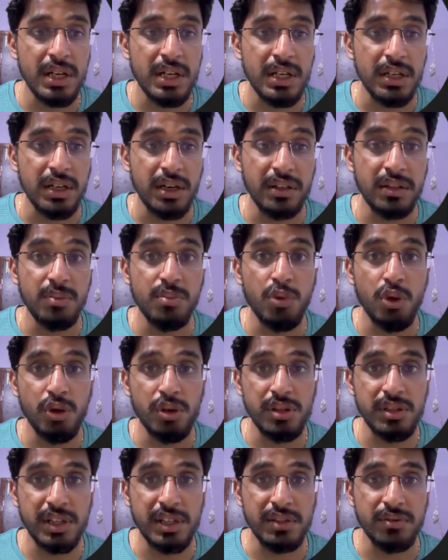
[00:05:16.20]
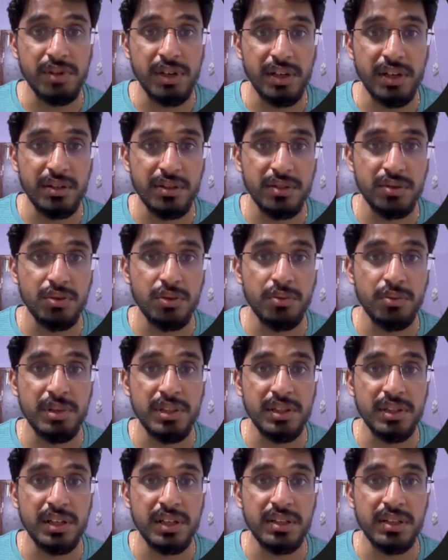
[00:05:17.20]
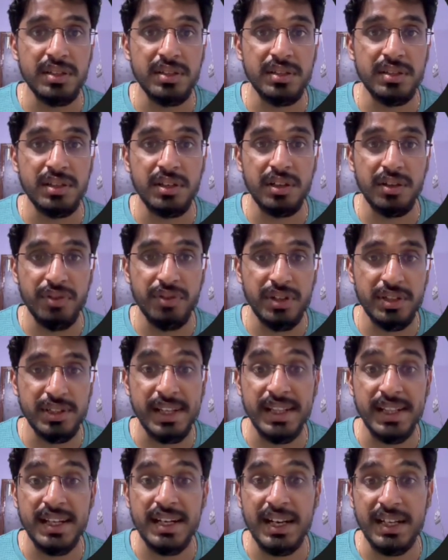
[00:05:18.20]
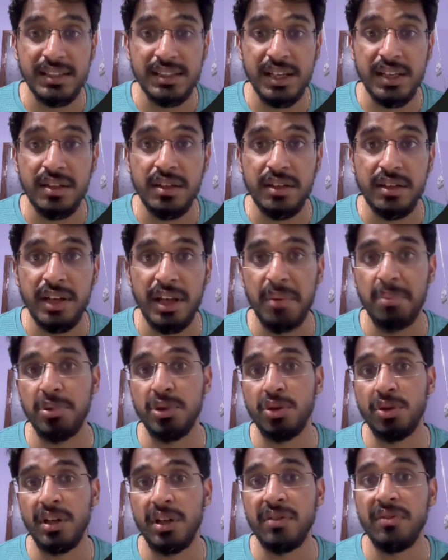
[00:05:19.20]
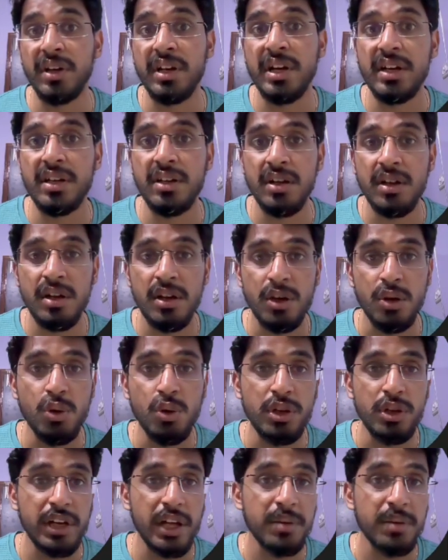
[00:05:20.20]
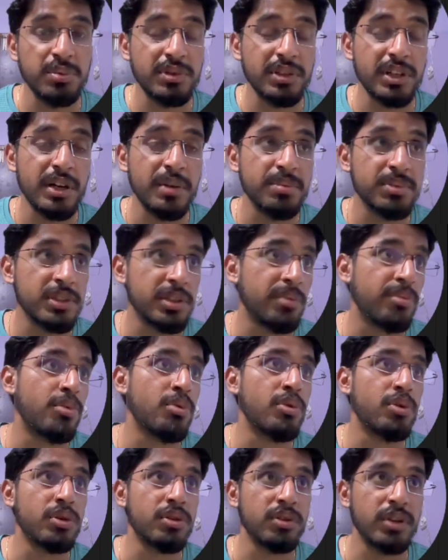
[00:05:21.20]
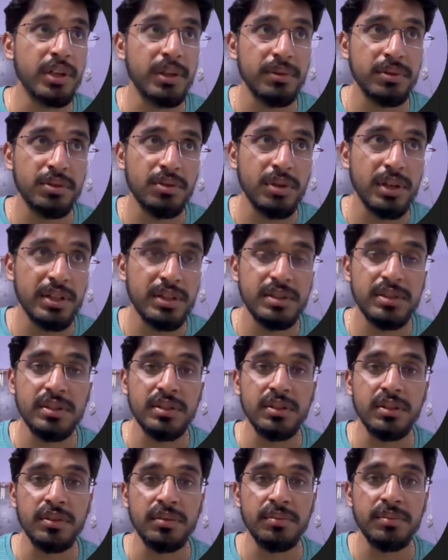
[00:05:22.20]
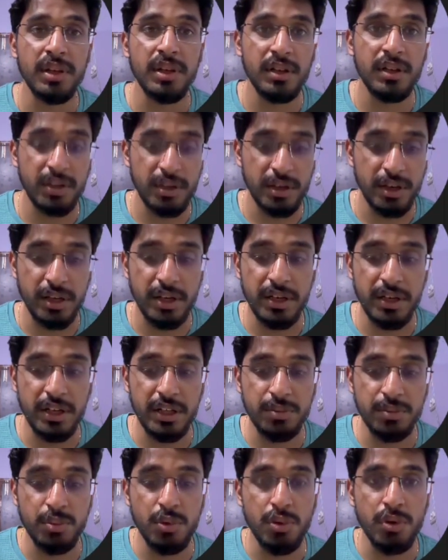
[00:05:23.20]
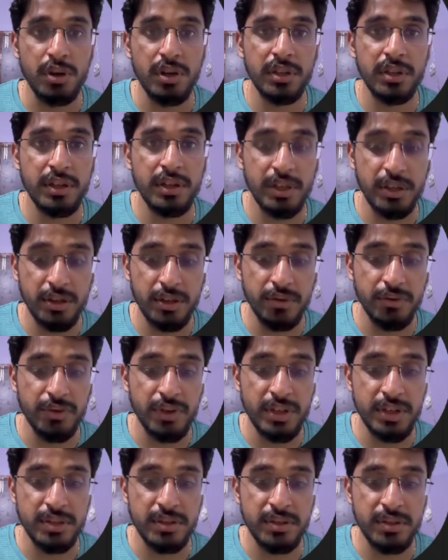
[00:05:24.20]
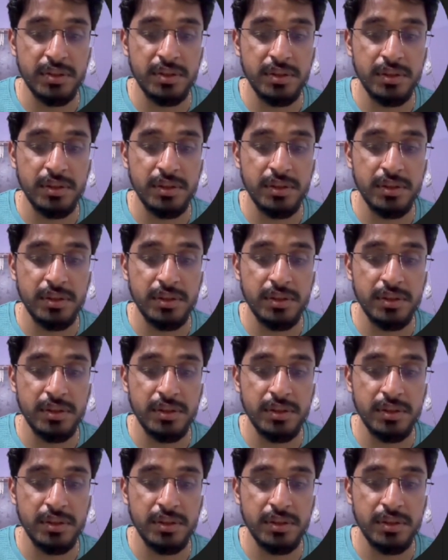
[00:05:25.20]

other models as well. So basically this interface, and then assign the type so that we get good TypeScript support. Okay, so let's again export interface,